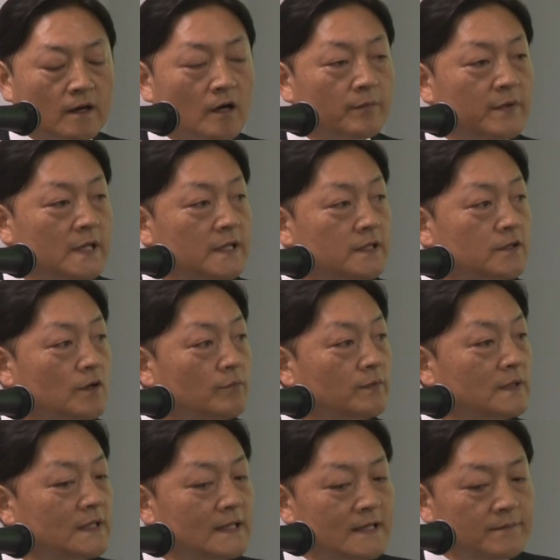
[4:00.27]
ability of
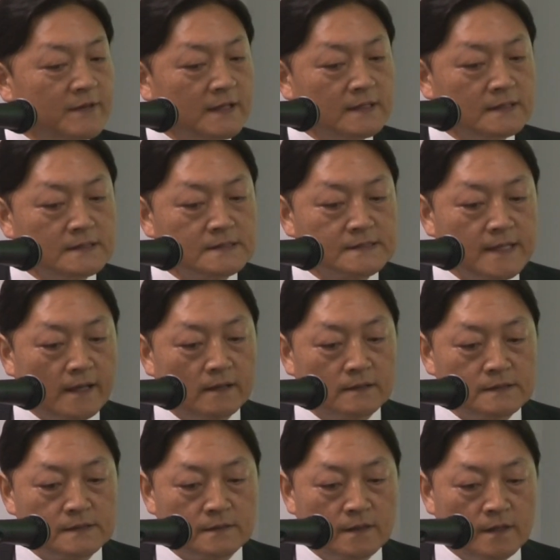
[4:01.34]
living
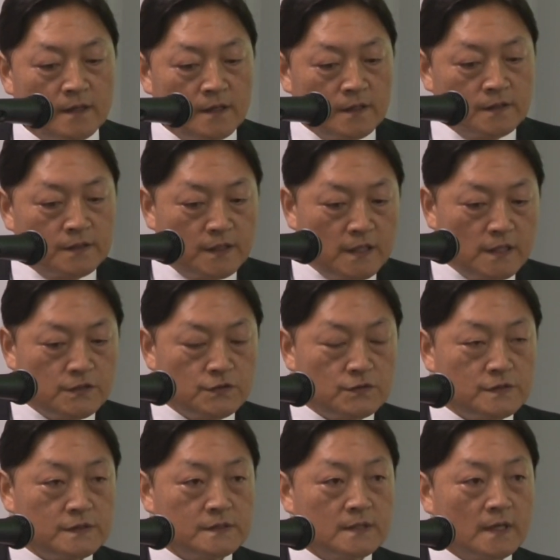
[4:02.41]
cells,
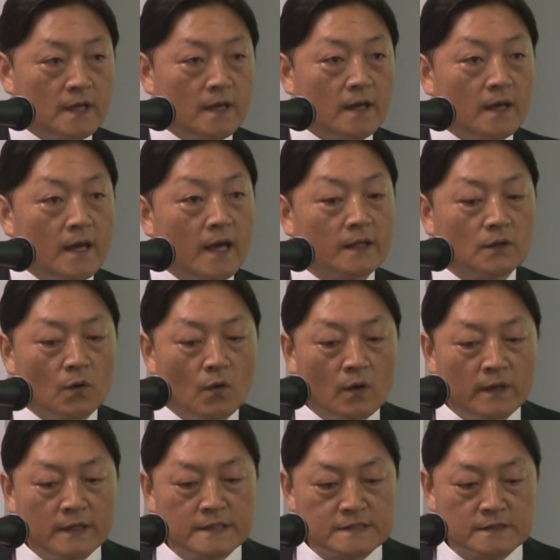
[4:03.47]
tissues, and
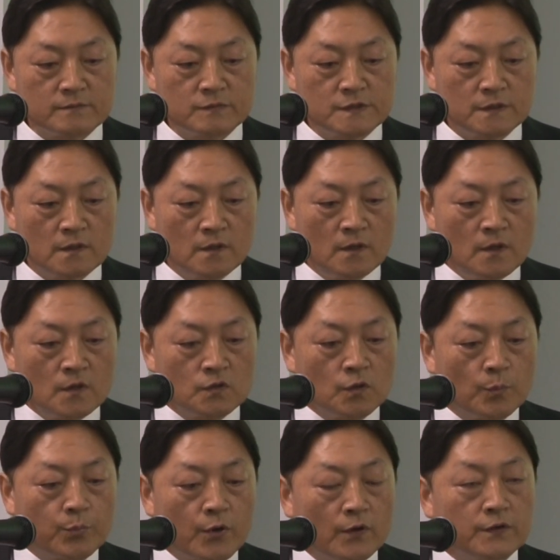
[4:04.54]
organisms to
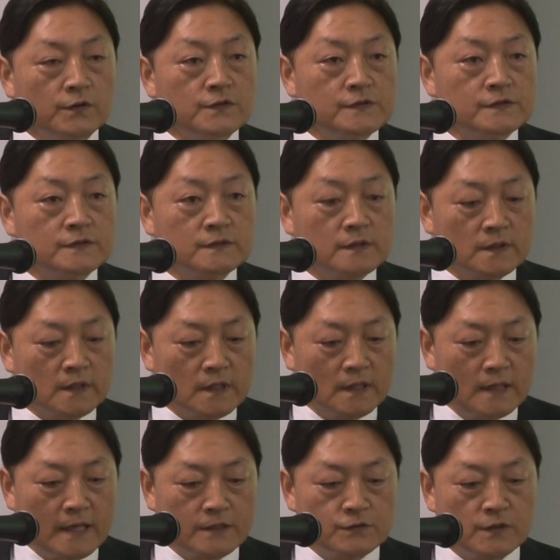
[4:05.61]
produce
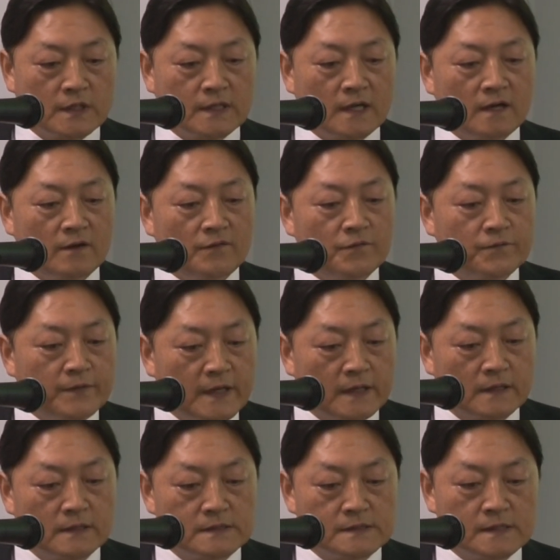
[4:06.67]
electrical
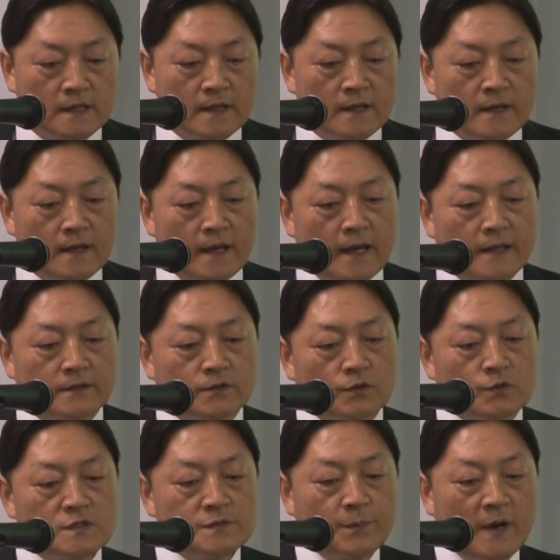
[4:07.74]
fields and the
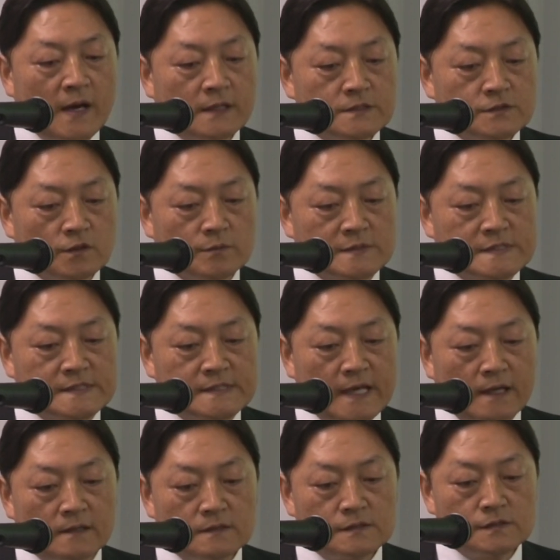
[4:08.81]
response of
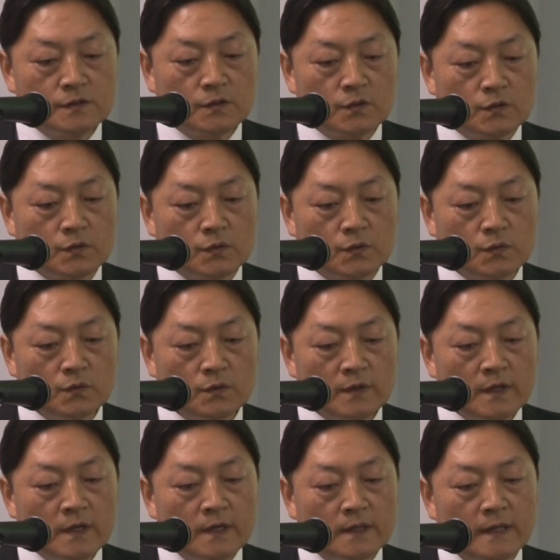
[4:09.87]
cells to
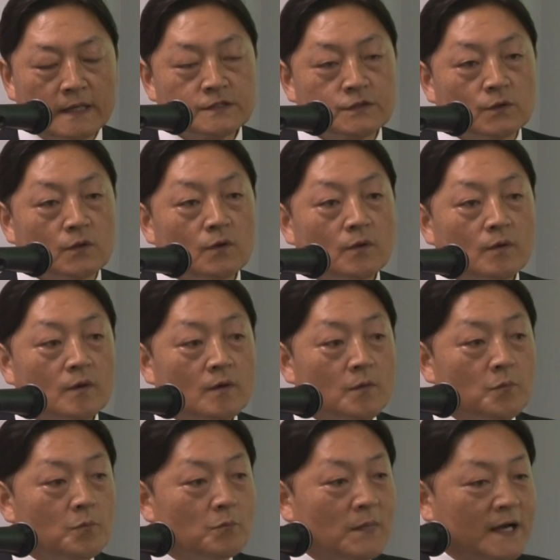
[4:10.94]

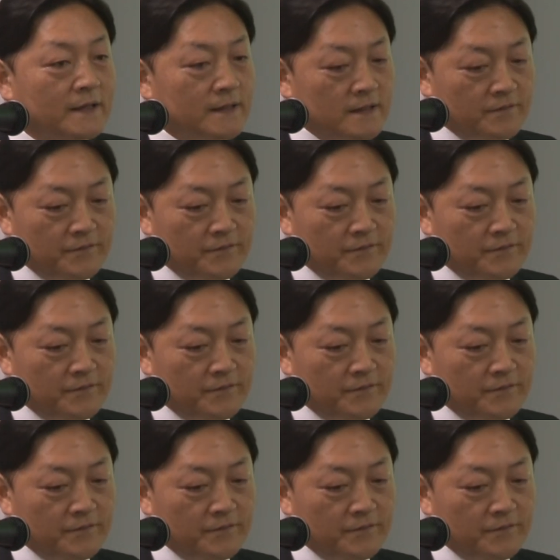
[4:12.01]
electromagnetic